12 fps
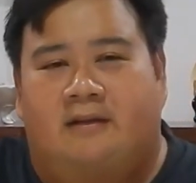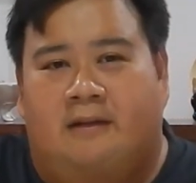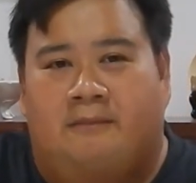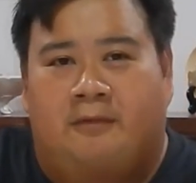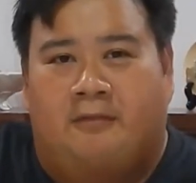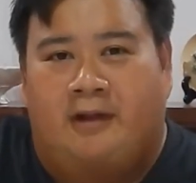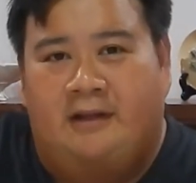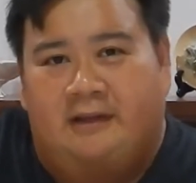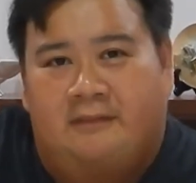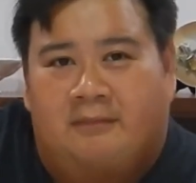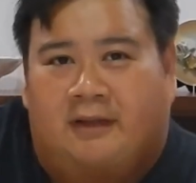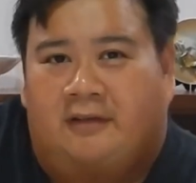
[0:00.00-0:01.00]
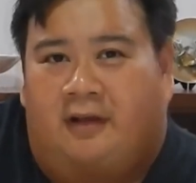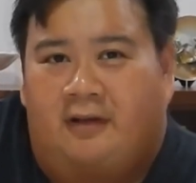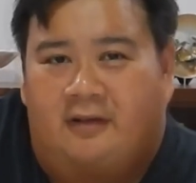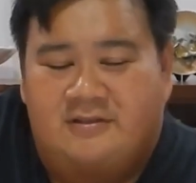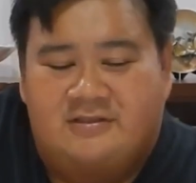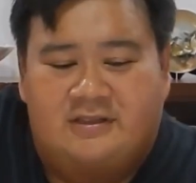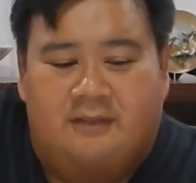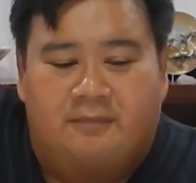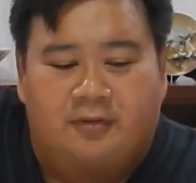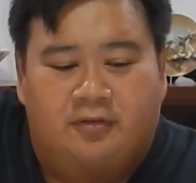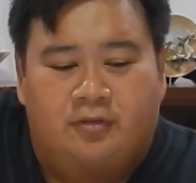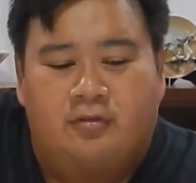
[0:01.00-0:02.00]
Number one, McDonald's.
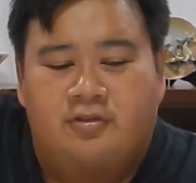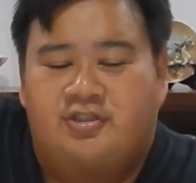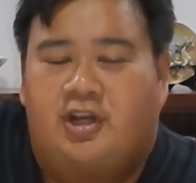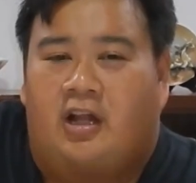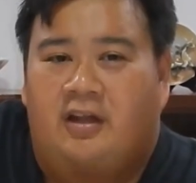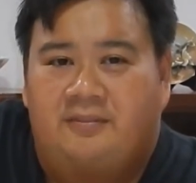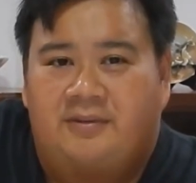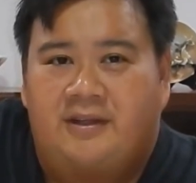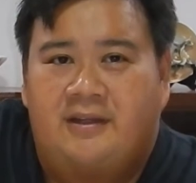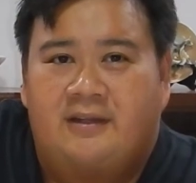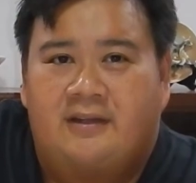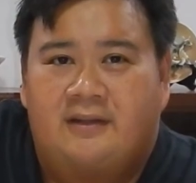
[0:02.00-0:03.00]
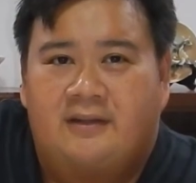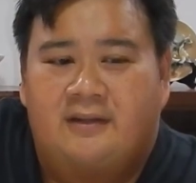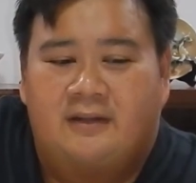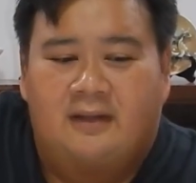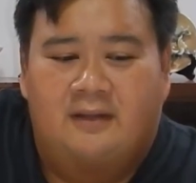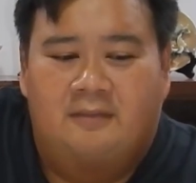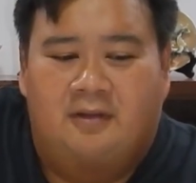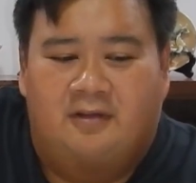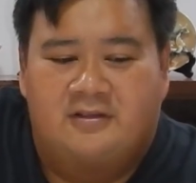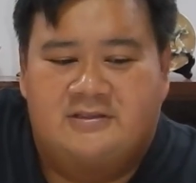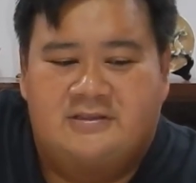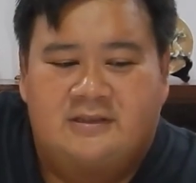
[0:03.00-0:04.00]
Number two, Jollibee,
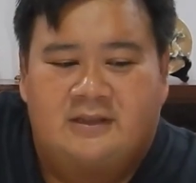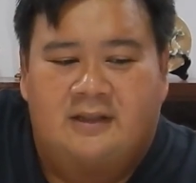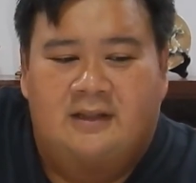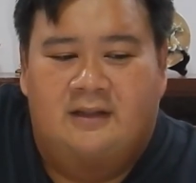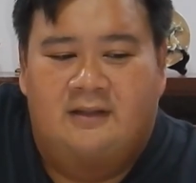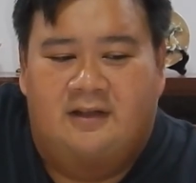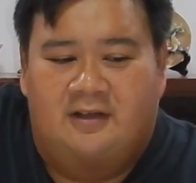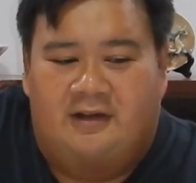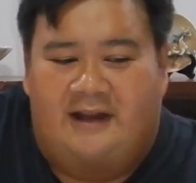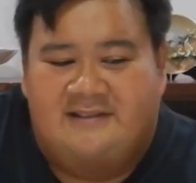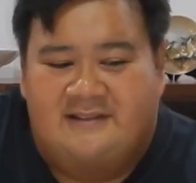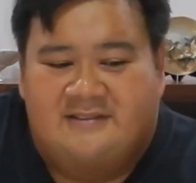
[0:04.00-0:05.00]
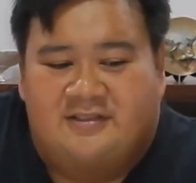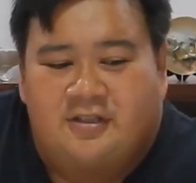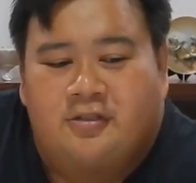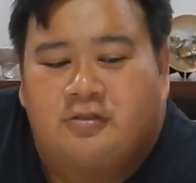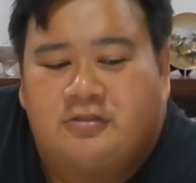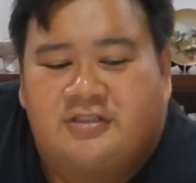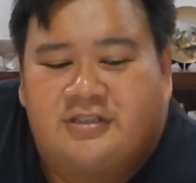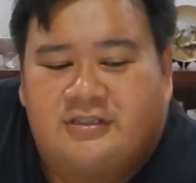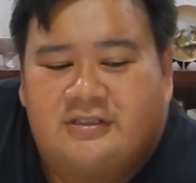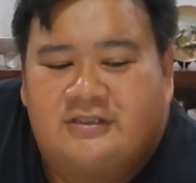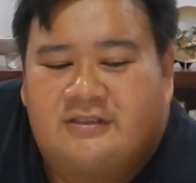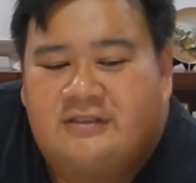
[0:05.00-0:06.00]
because their rice is huge,
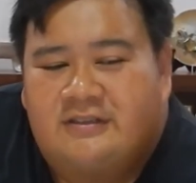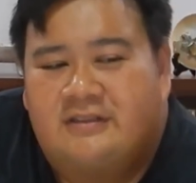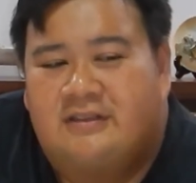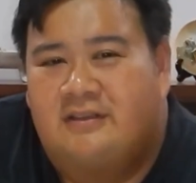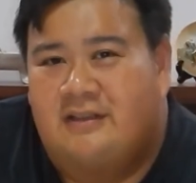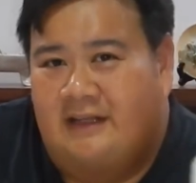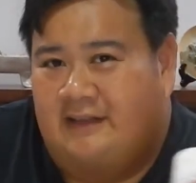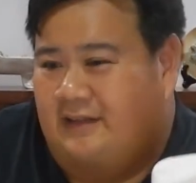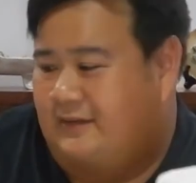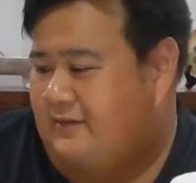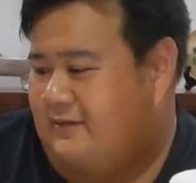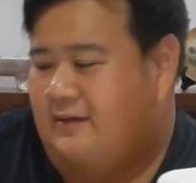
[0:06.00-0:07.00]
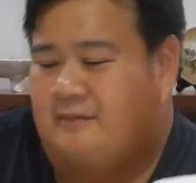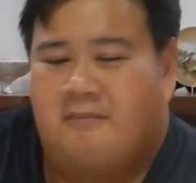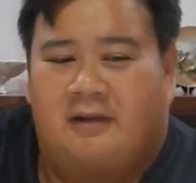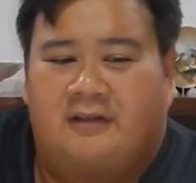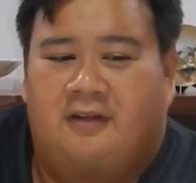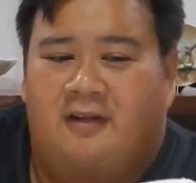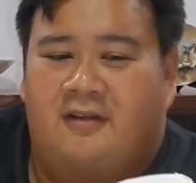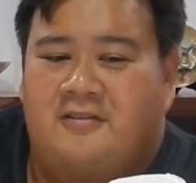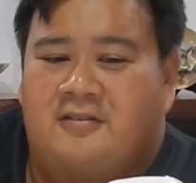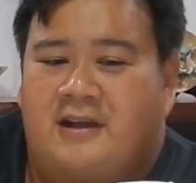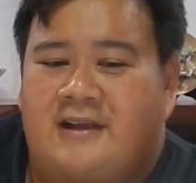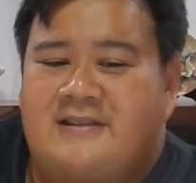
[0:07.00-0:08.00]
like
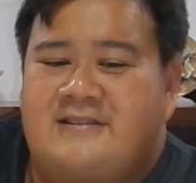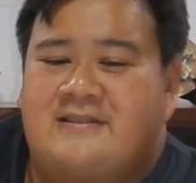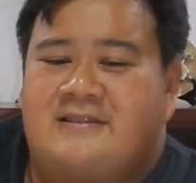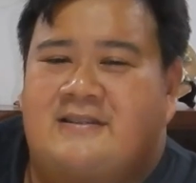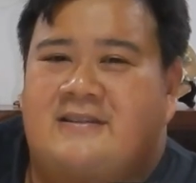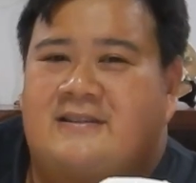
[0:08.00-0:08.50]
McDonald's rice.